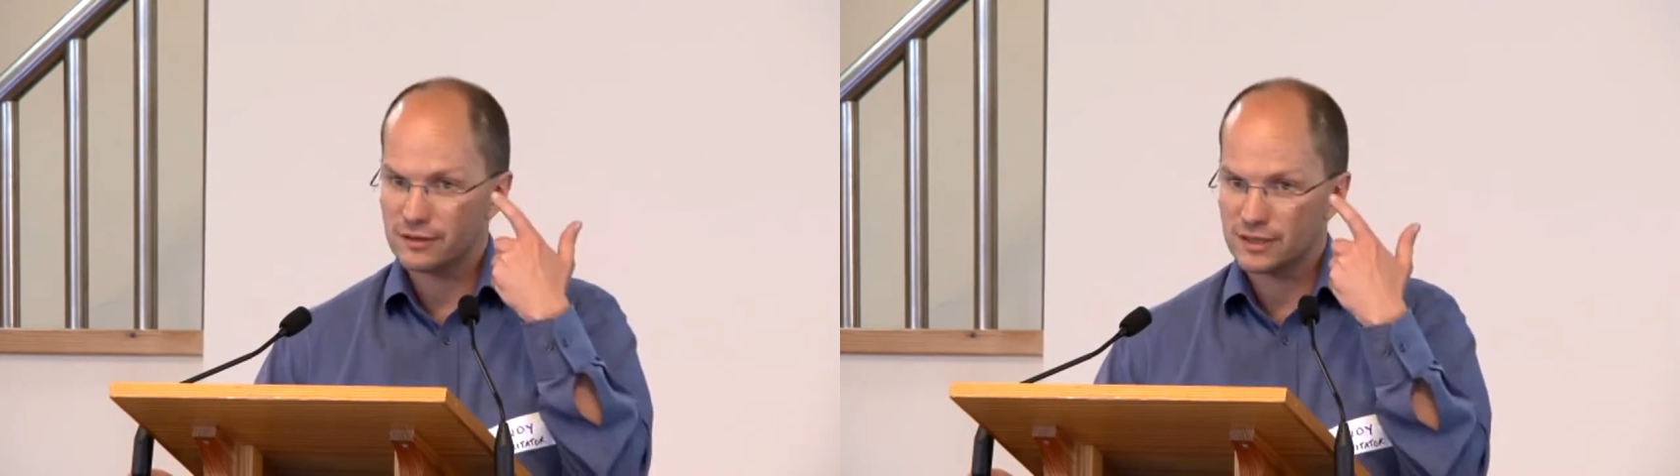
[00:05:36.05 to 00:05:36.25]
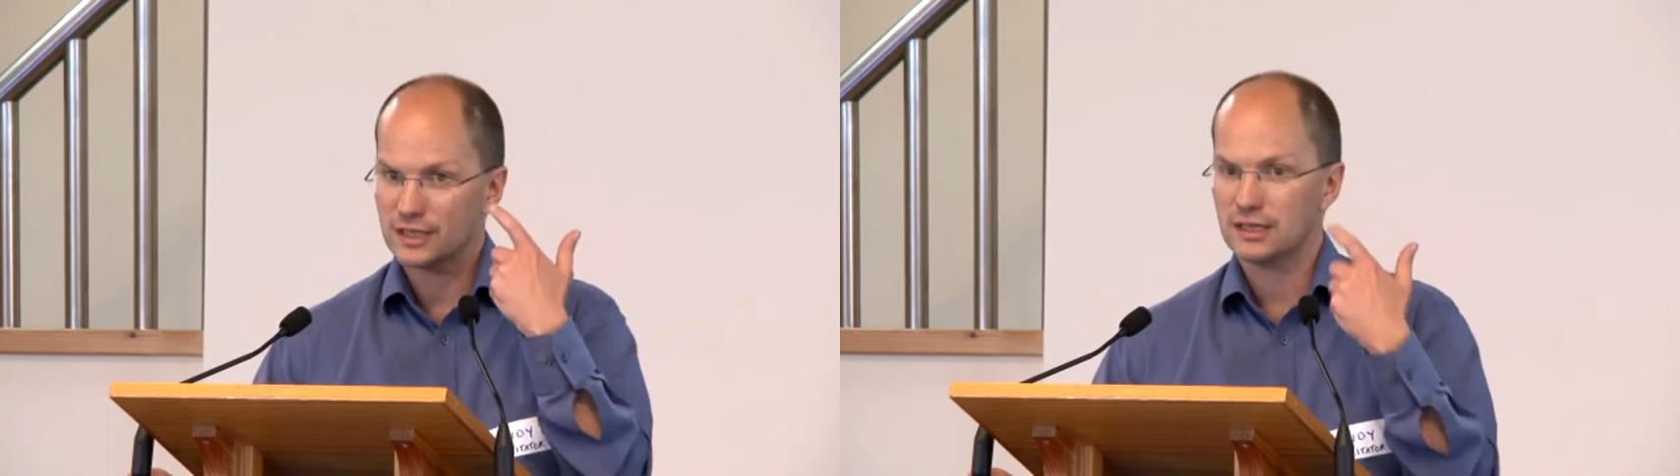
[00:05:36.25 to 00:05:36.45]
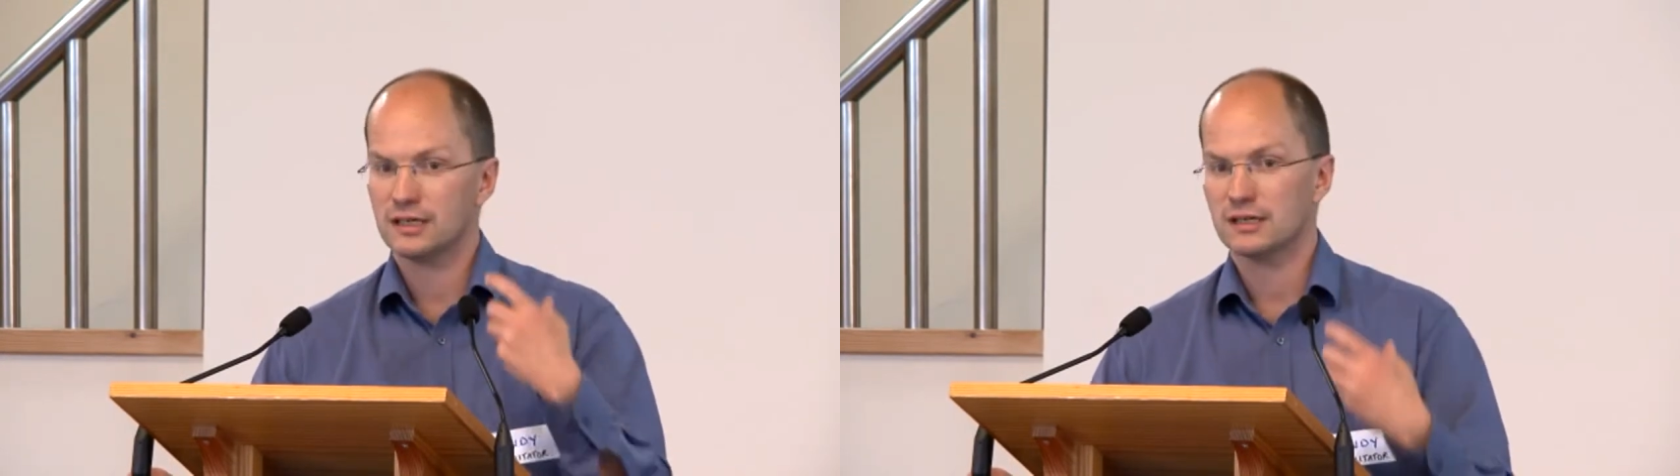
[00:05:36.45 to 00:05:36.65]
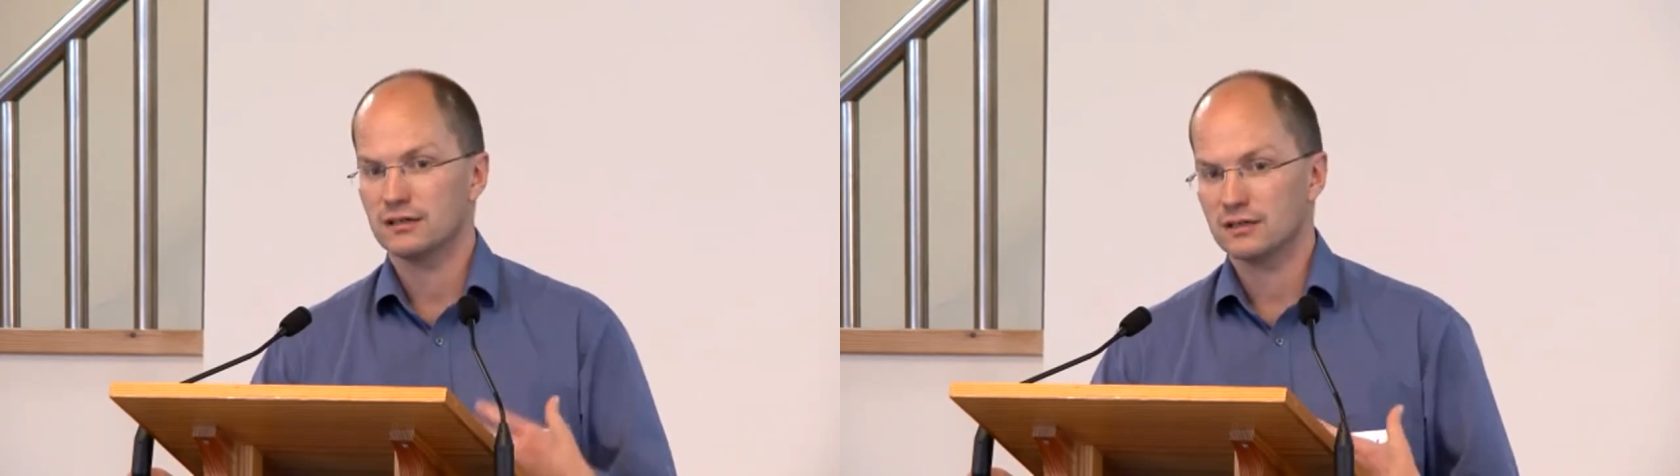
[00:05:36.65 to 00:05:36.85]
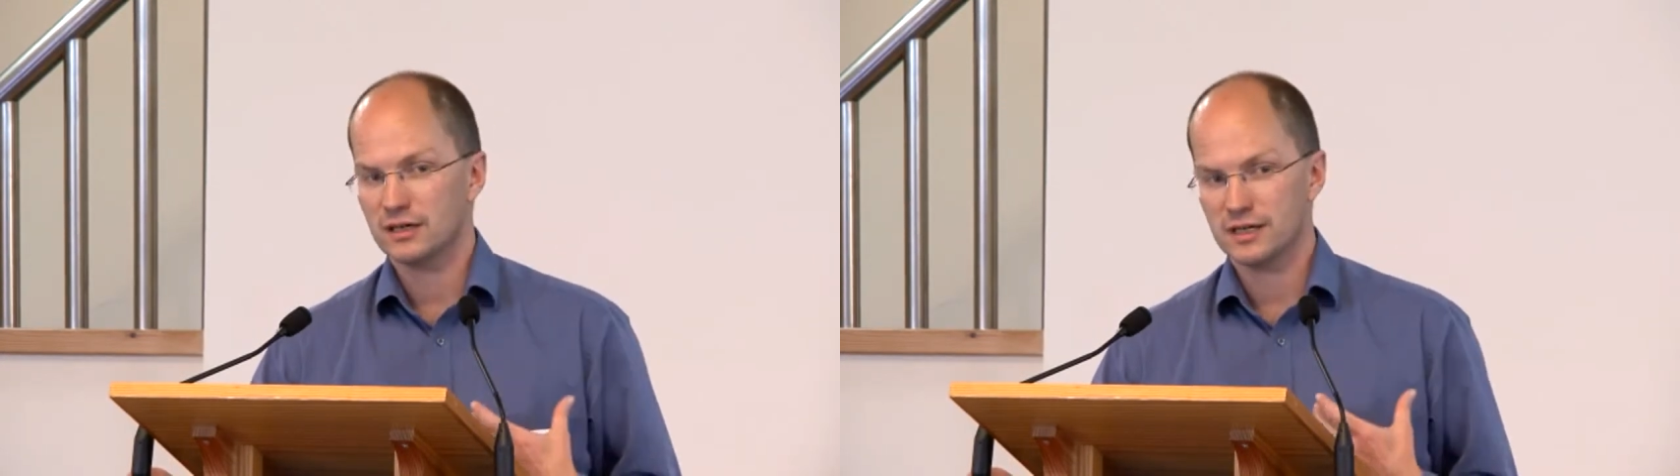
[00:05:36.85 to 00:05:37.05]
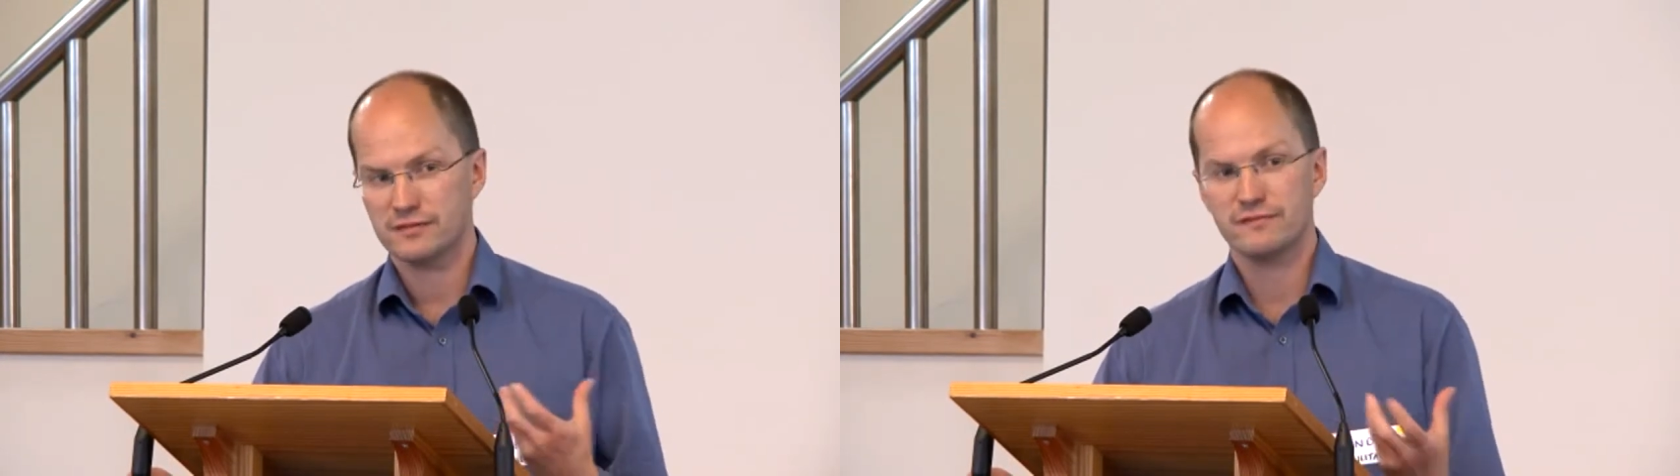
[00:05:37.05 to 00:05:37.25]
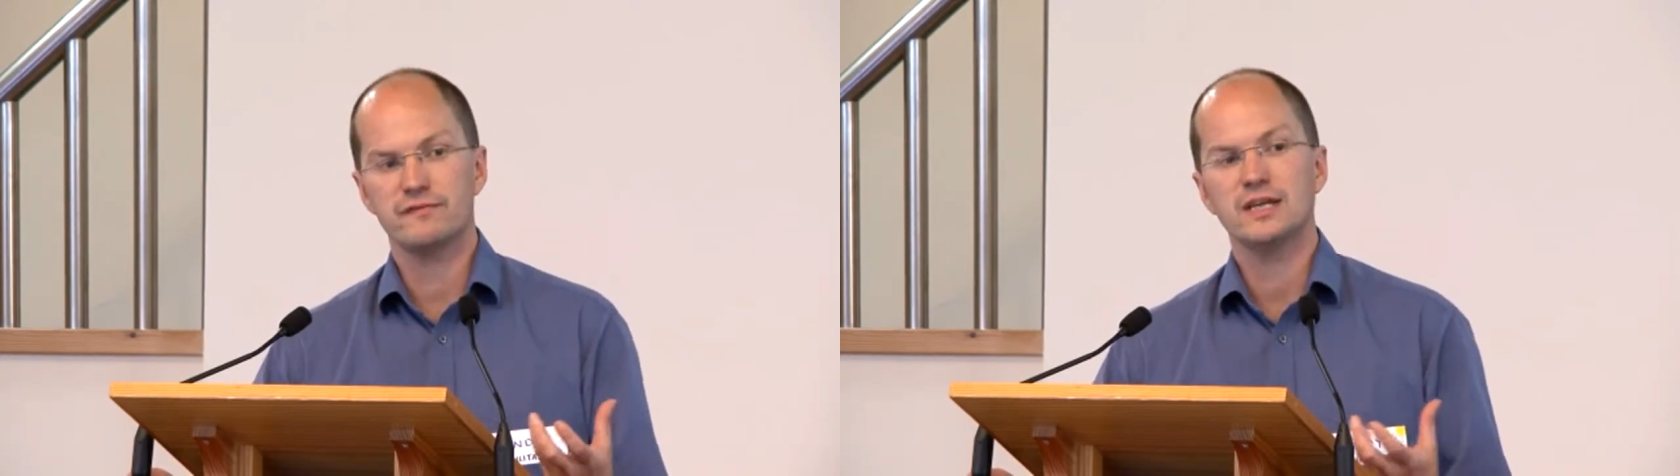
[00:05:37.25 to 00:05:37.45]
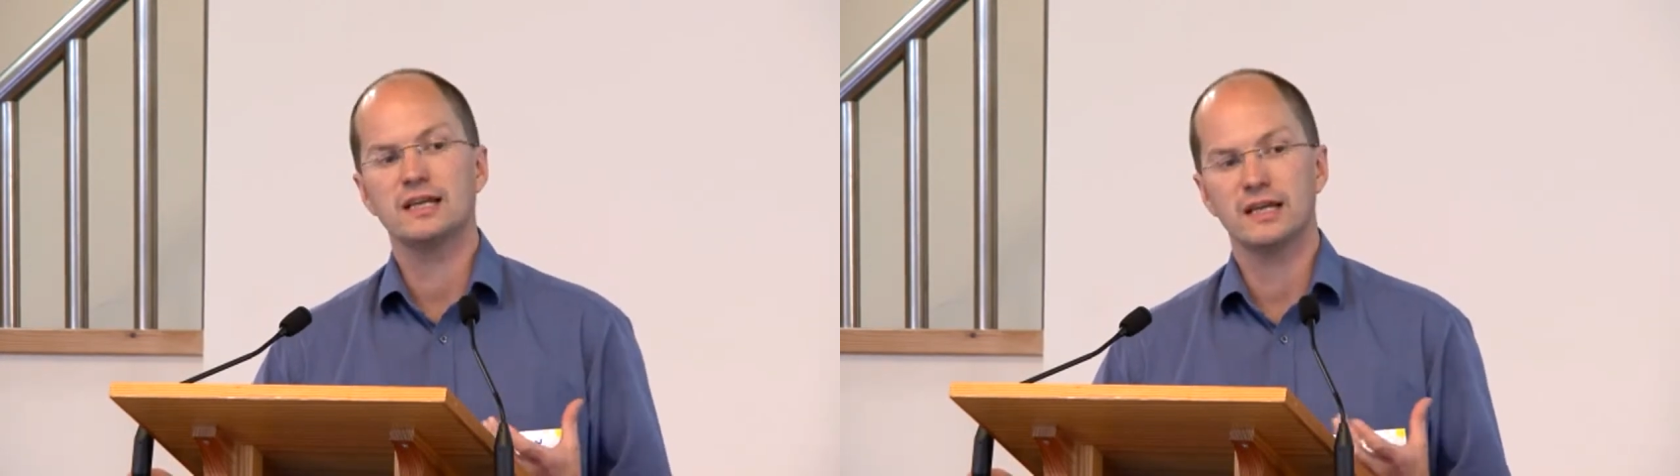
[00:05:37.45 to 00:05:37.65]
thinking and our kind of
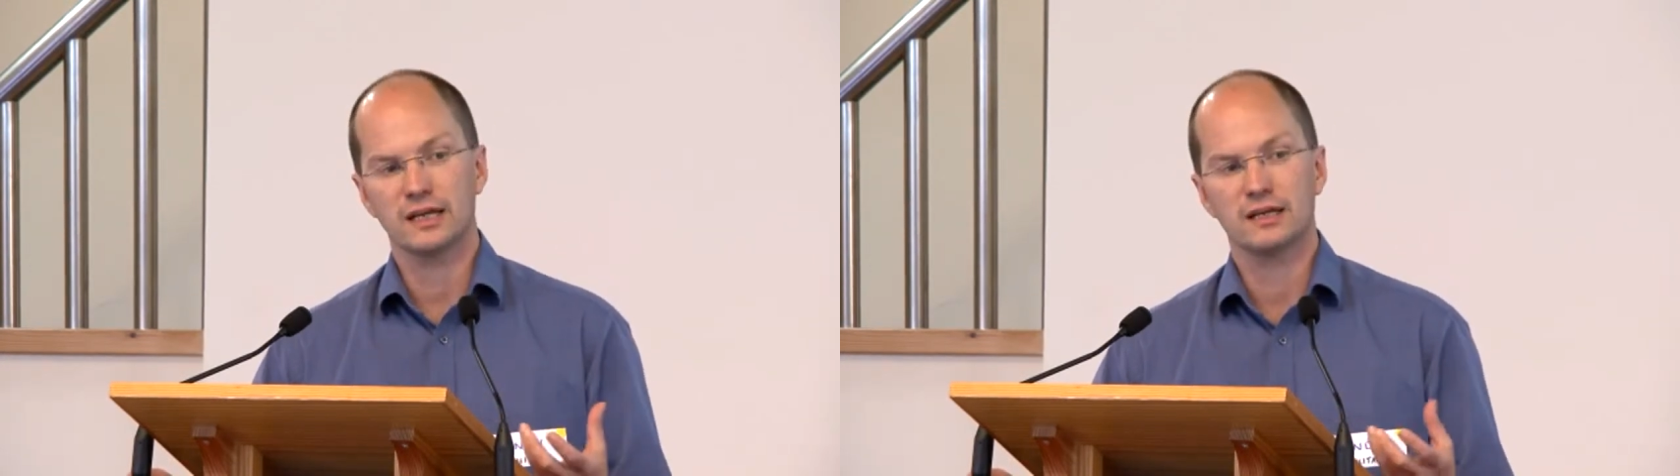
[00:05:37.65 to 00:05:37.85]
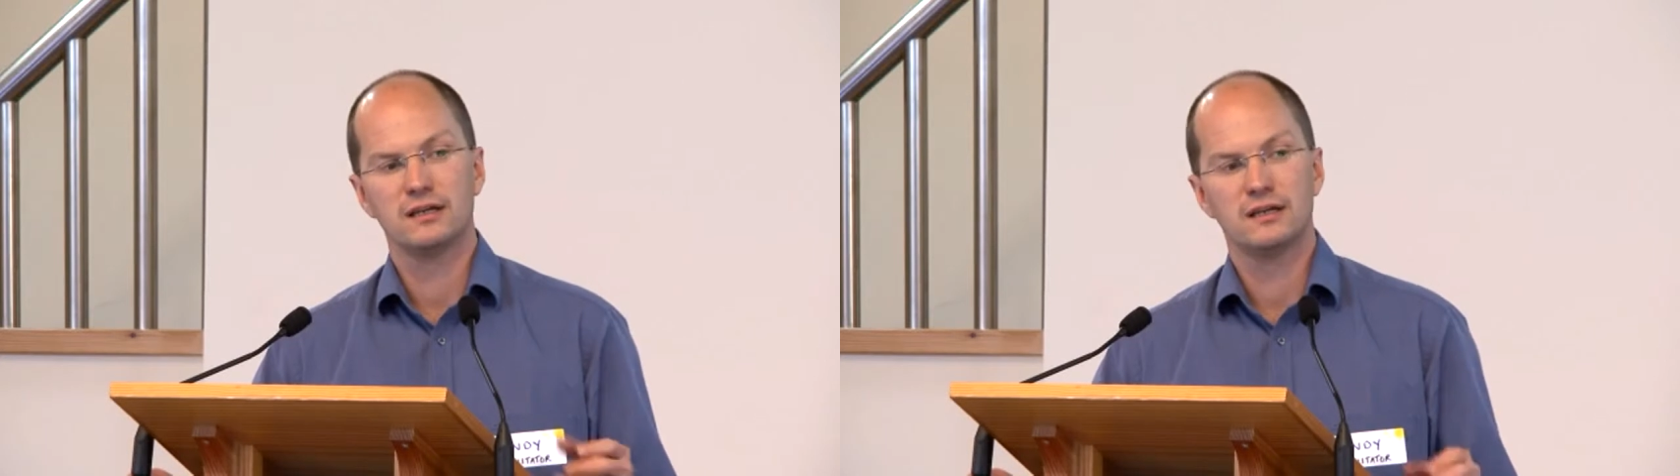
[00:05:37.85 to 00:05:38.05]
feeling